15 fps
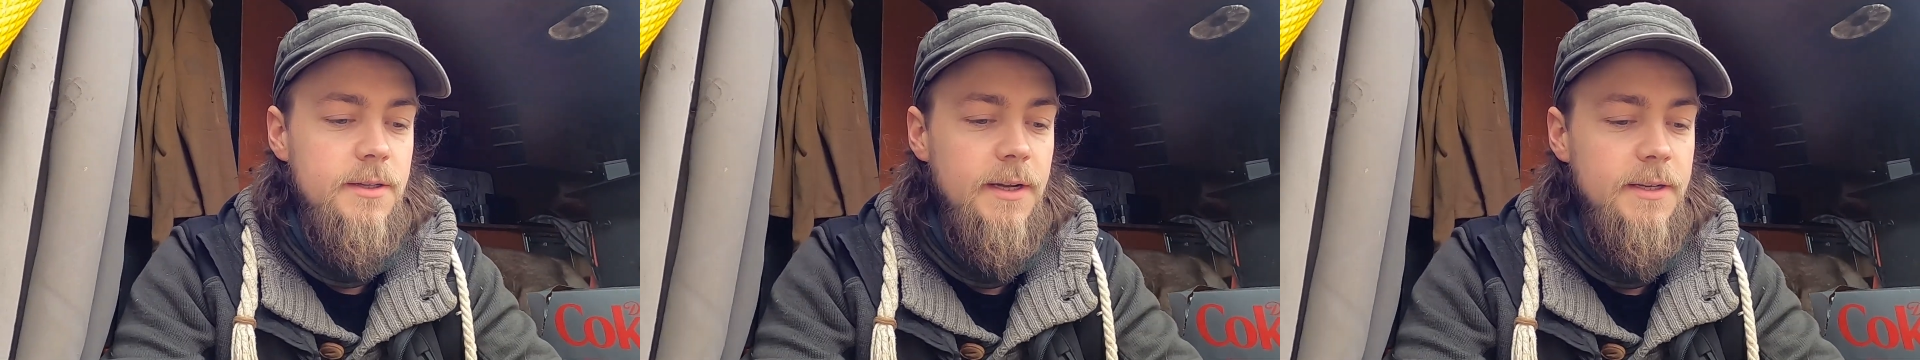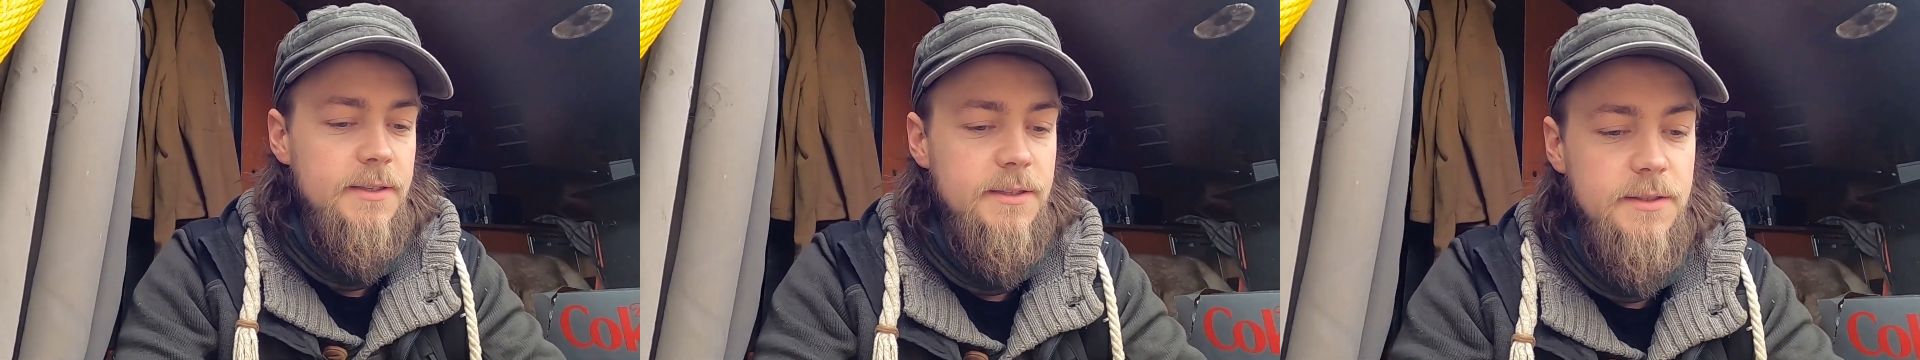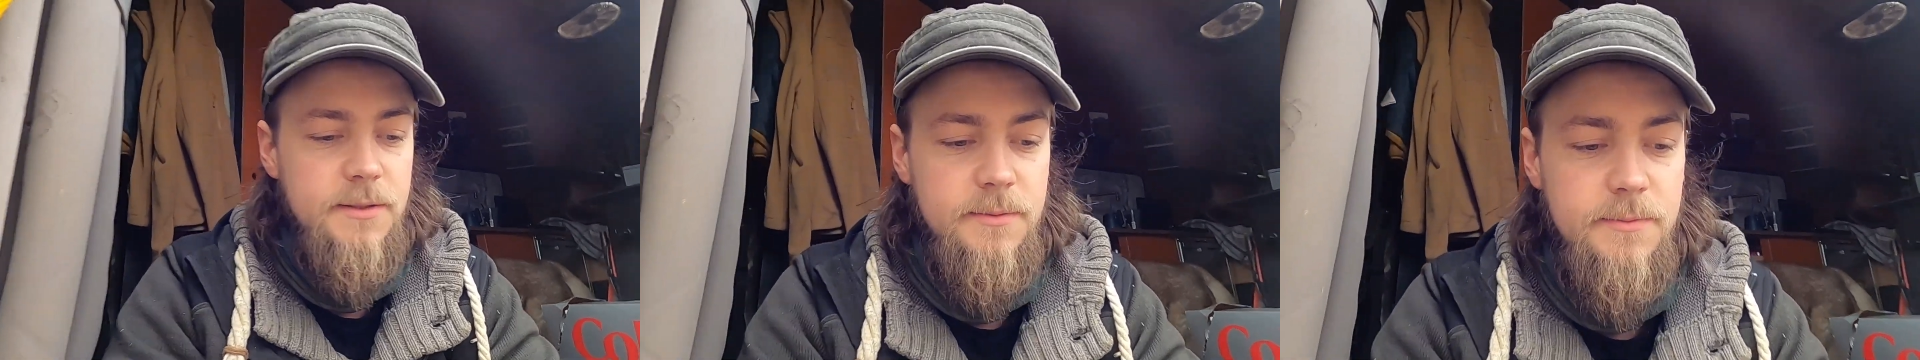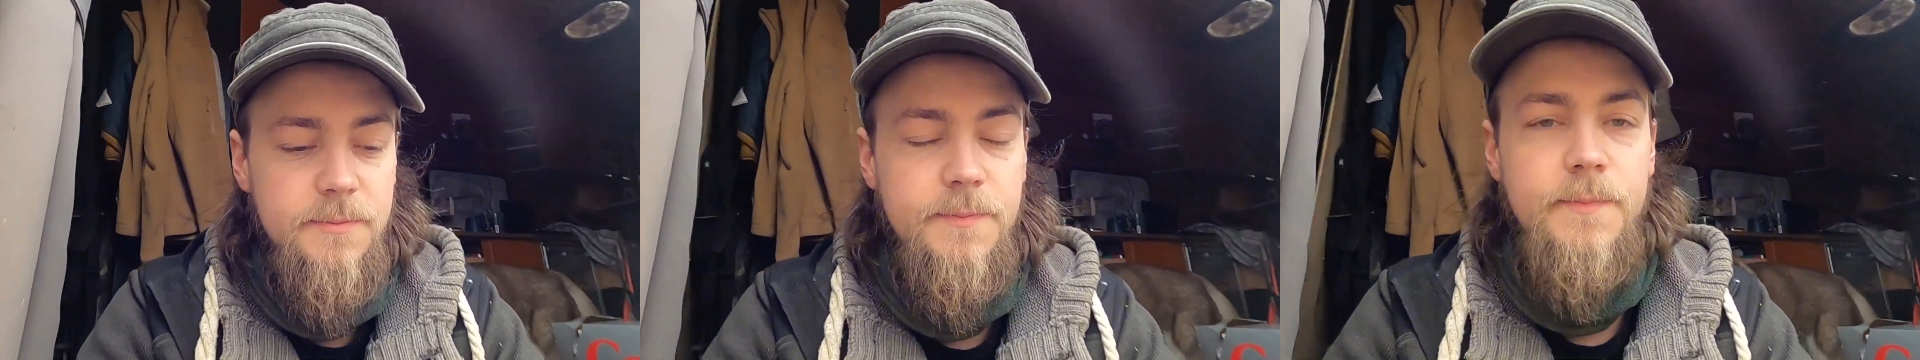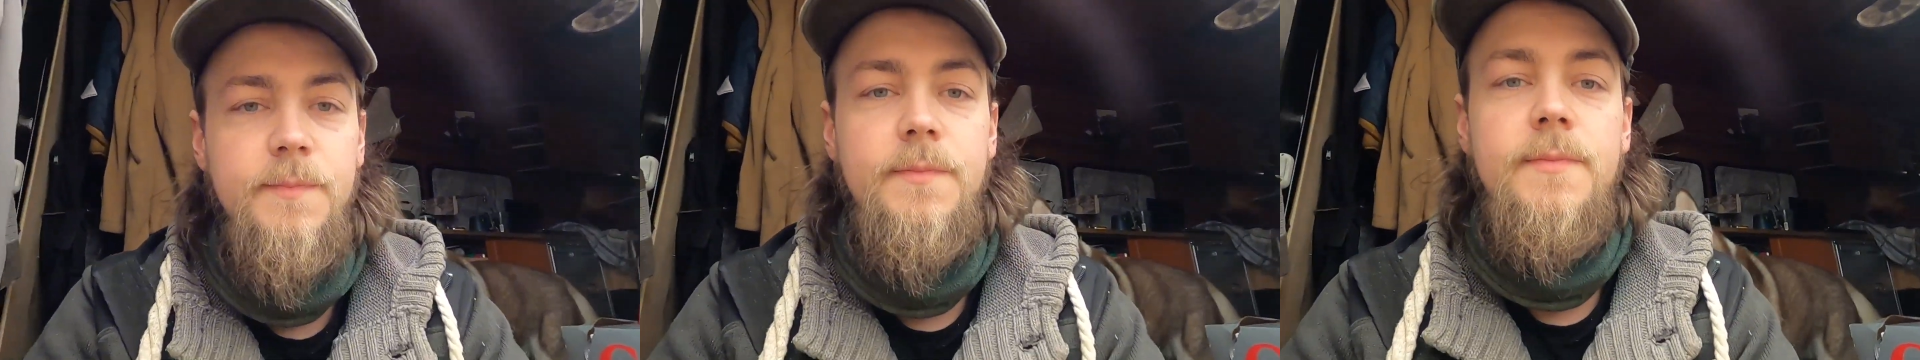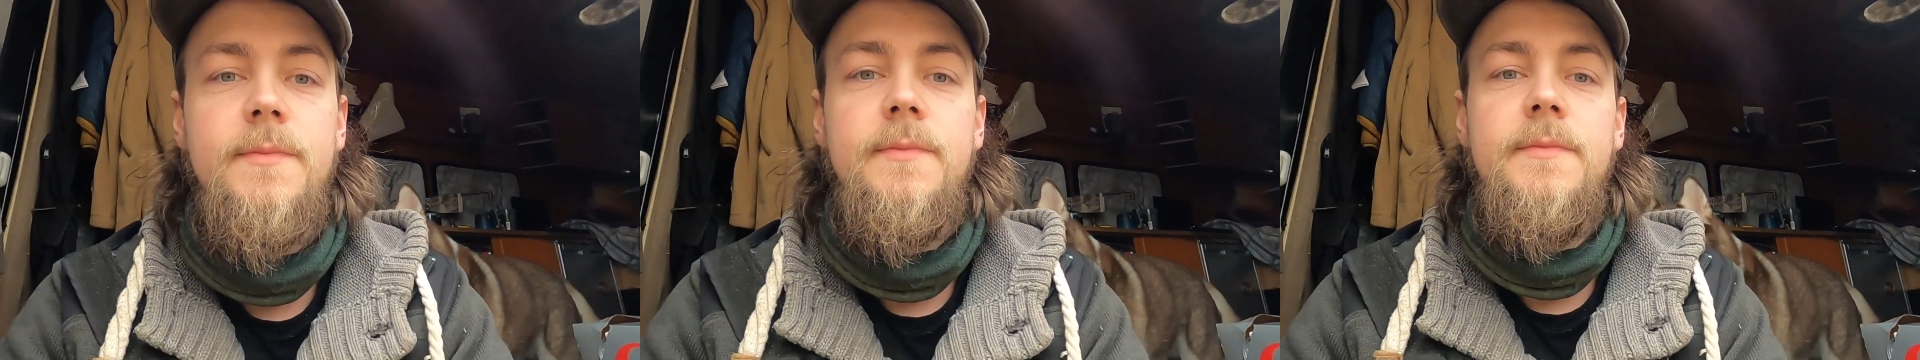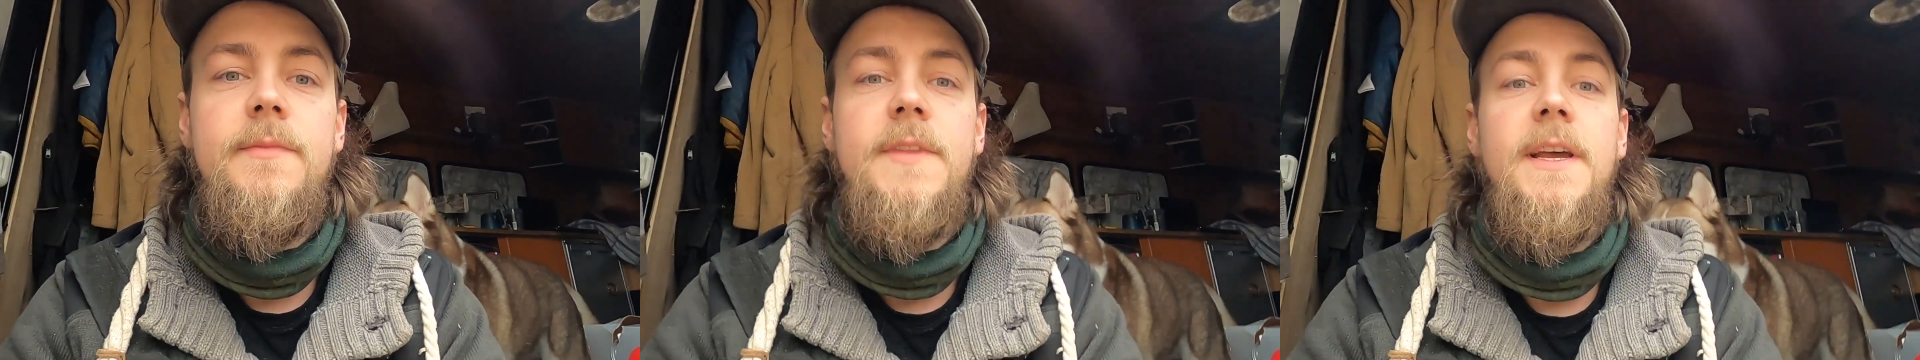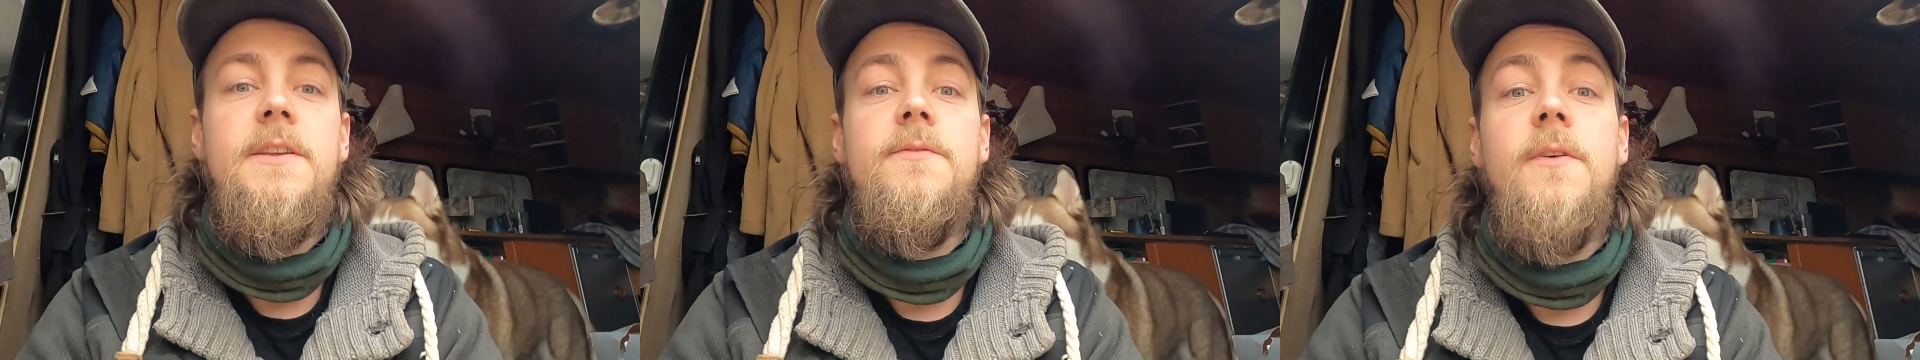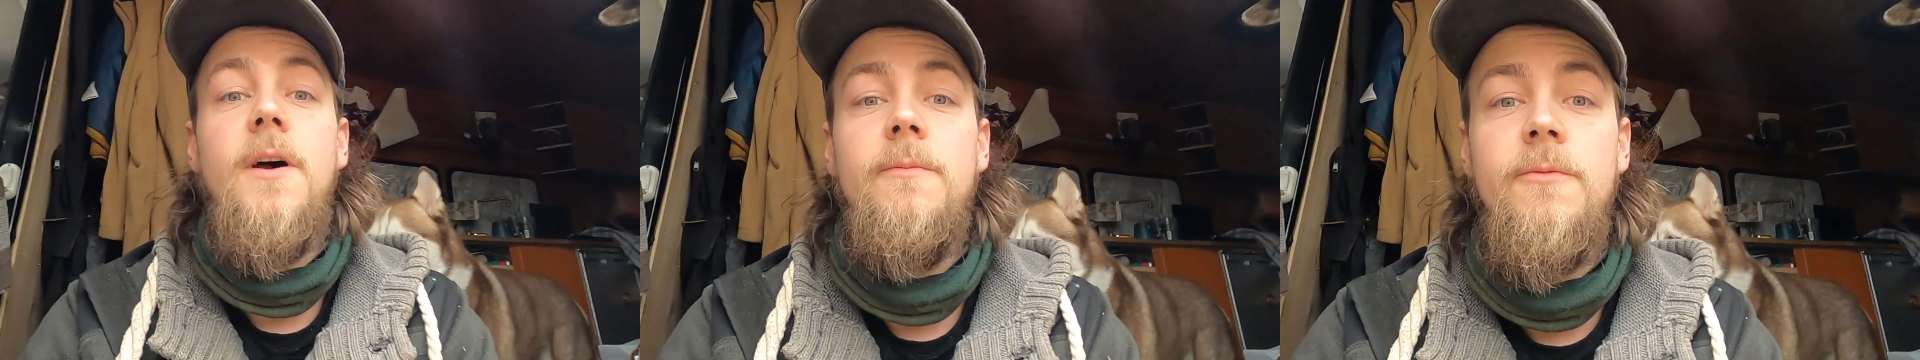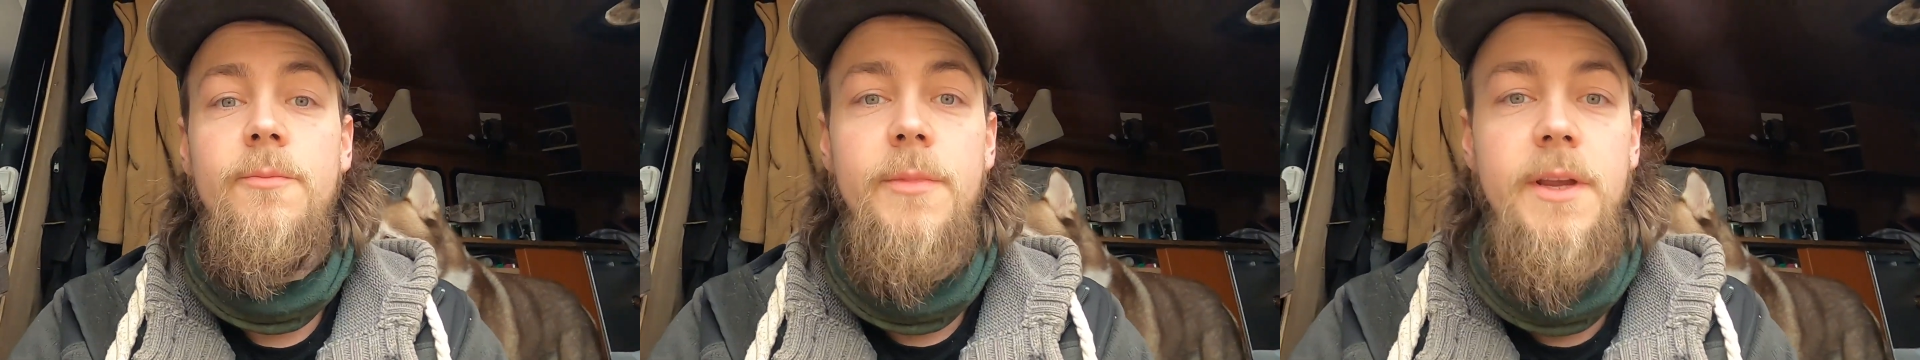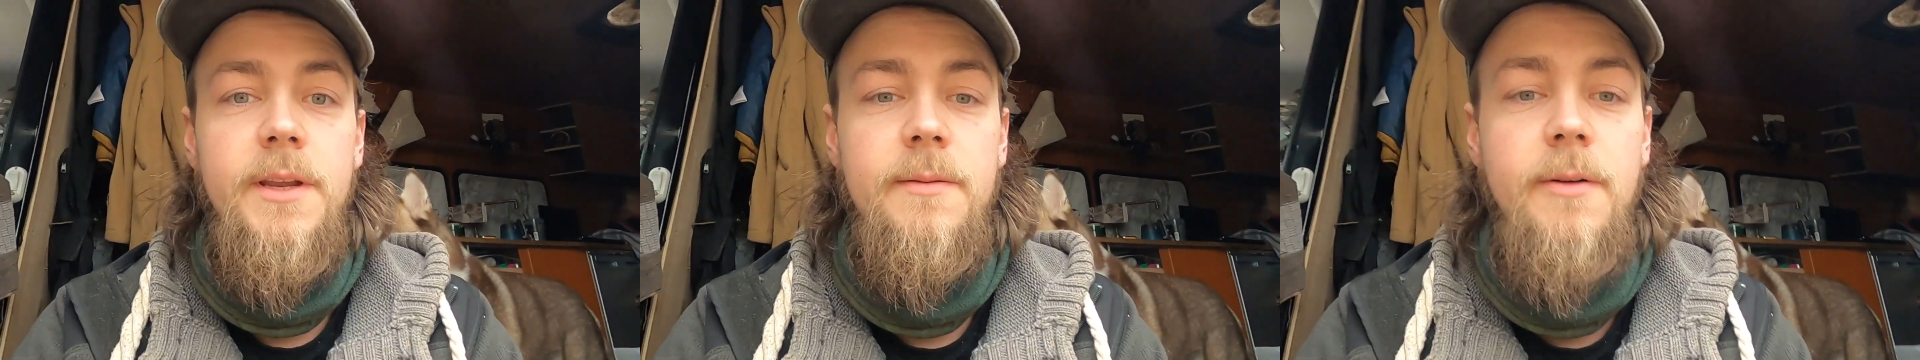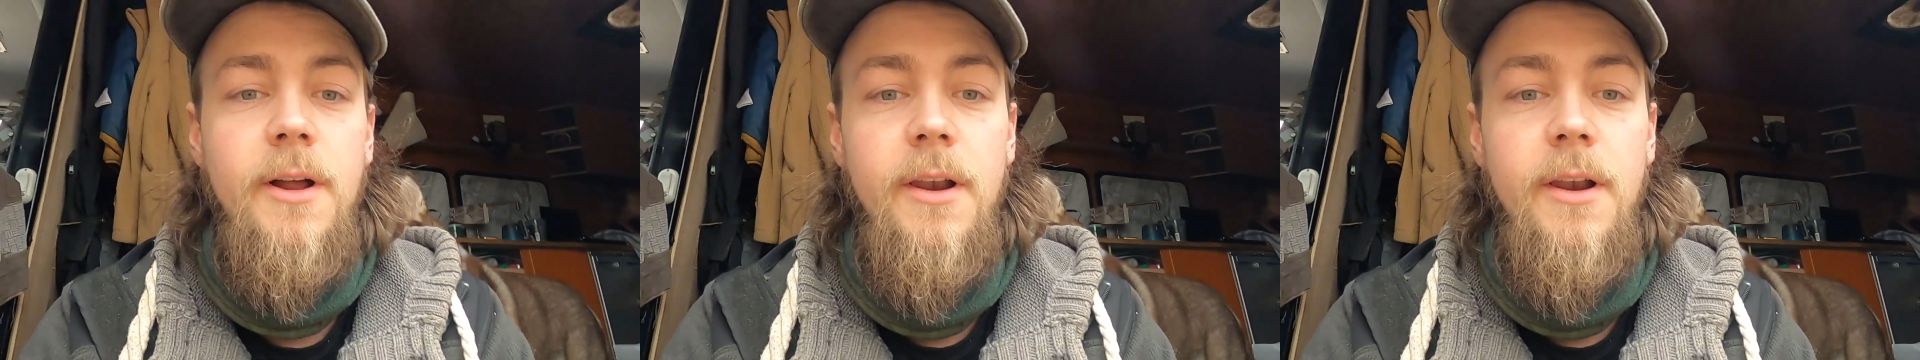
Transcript: and that's fine with me.